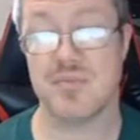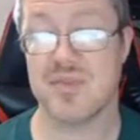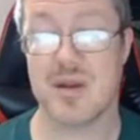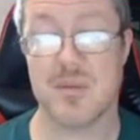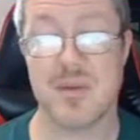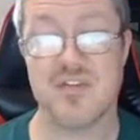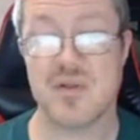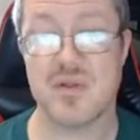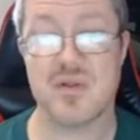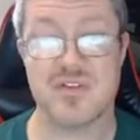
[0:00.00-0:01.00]
they're
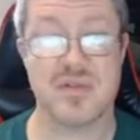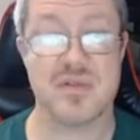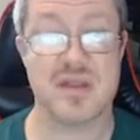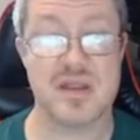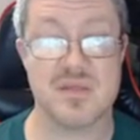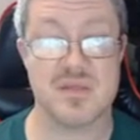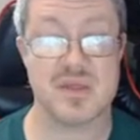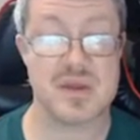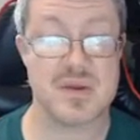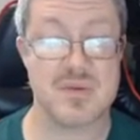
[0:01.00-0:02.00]
basically just letting
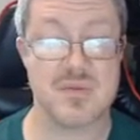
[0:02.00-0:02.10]
the...